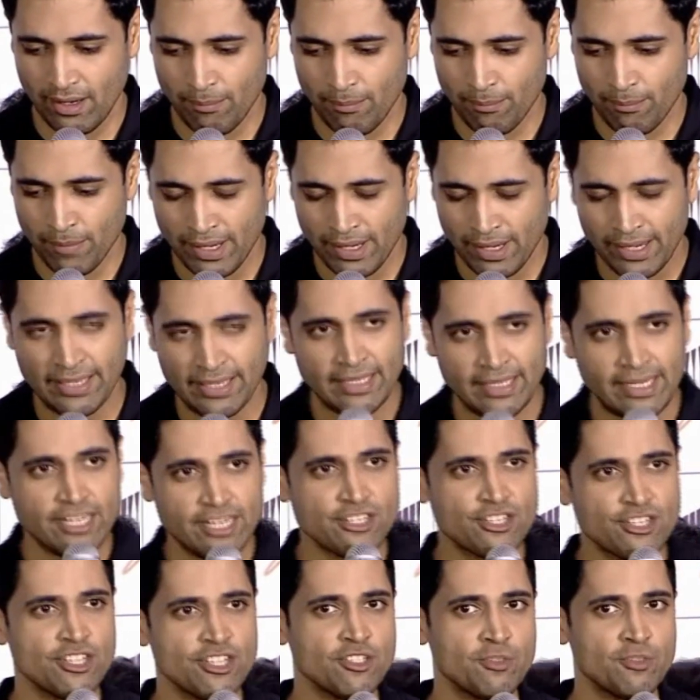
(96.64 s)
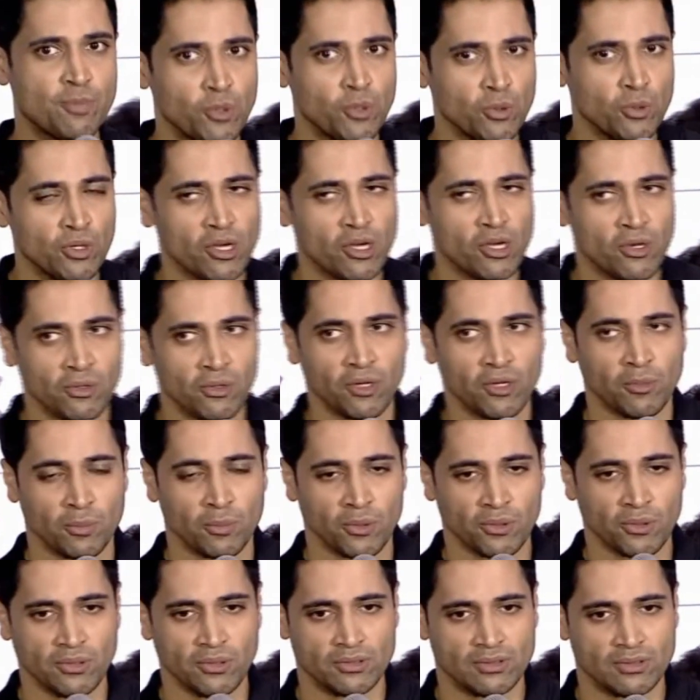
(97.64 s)
Mana intentions pure ga
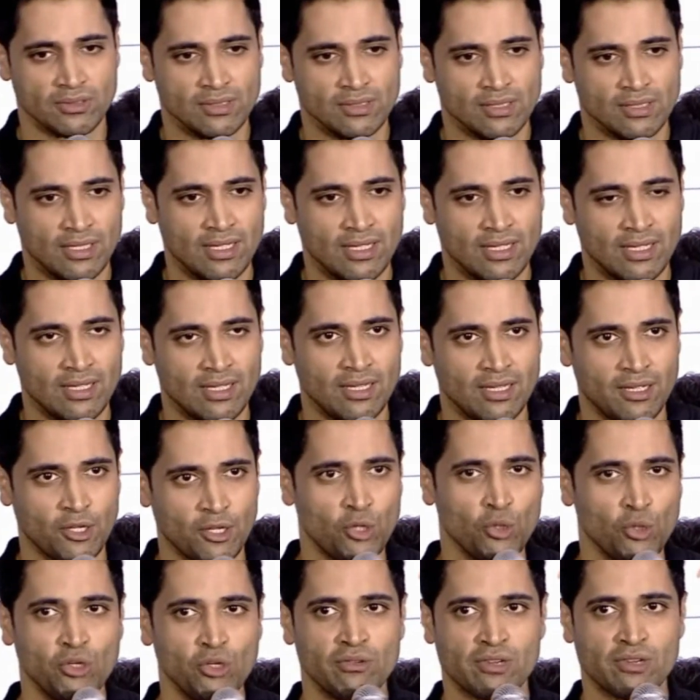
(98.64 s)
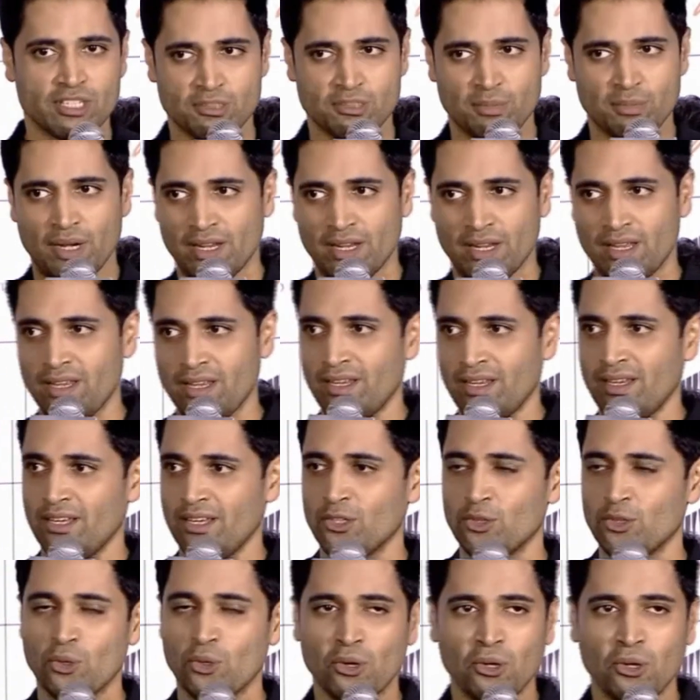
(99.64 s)
unnappudu universe manaki
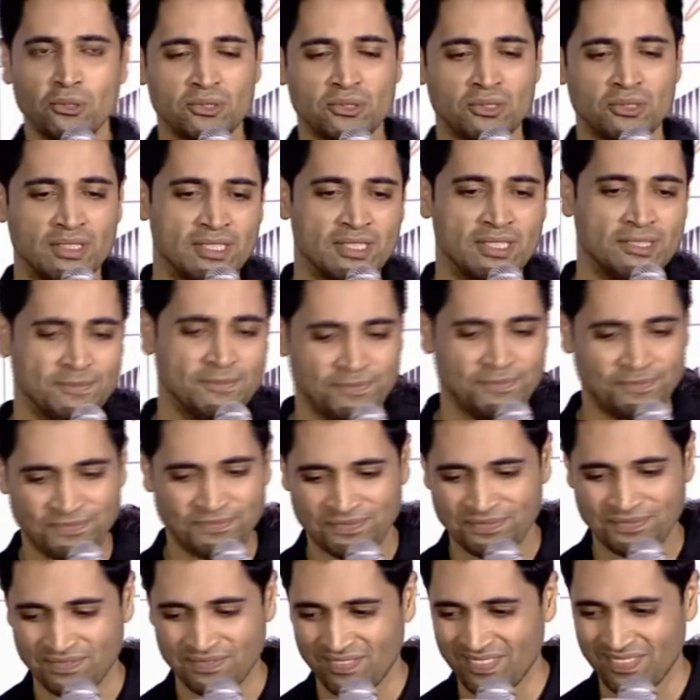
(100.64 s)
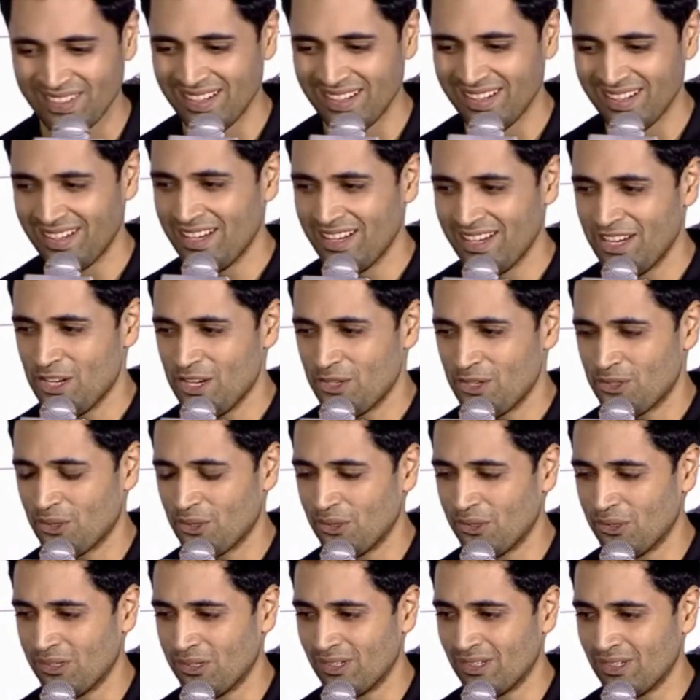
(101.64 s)
todavutundi. So
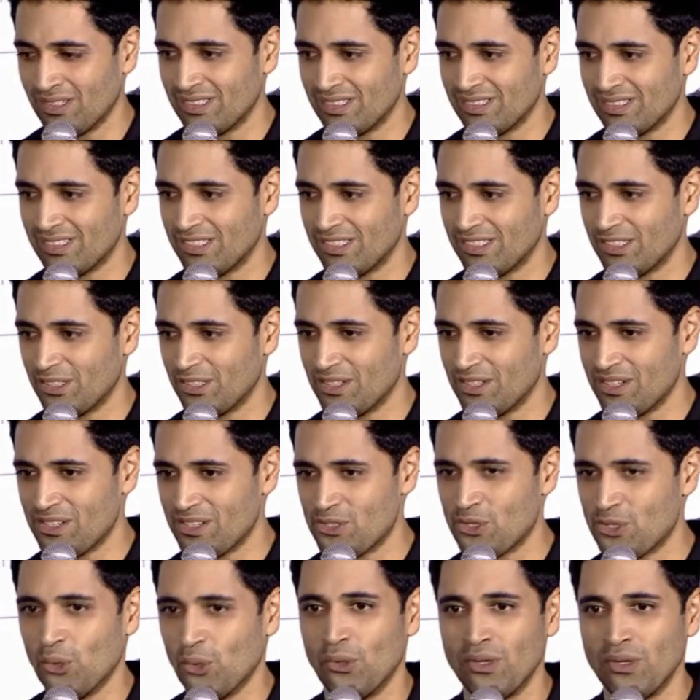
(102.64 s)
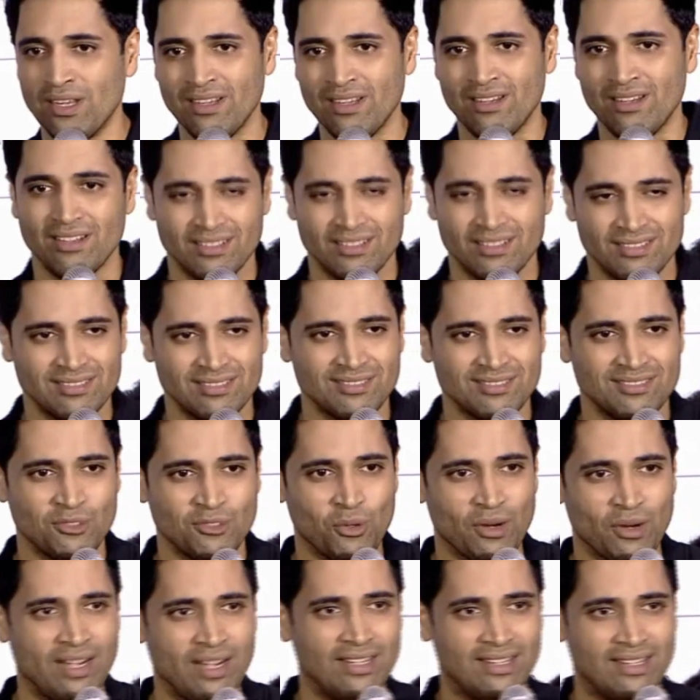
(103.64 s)
Sony
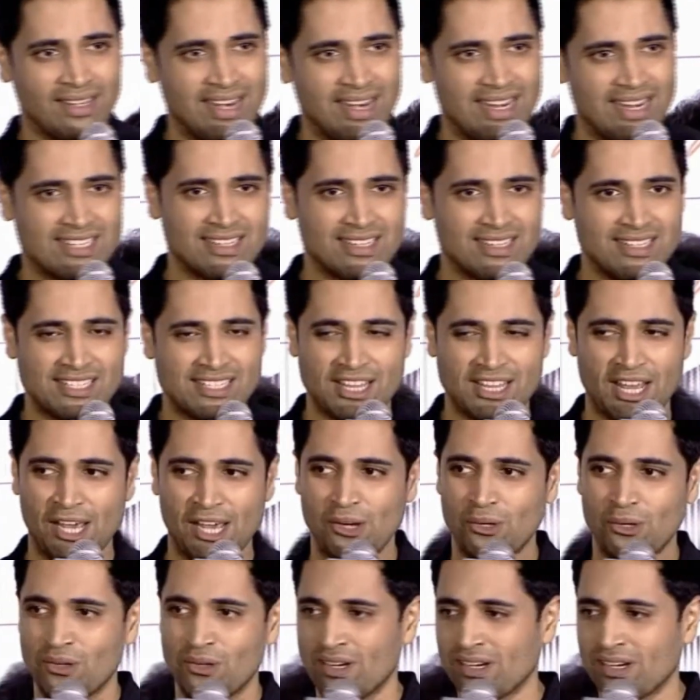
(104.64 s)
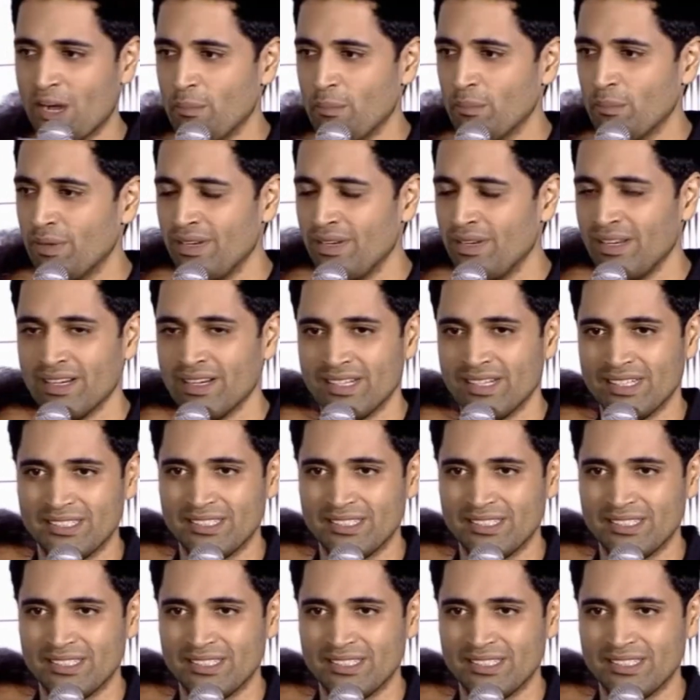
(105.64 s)
oka international style lo unna company ga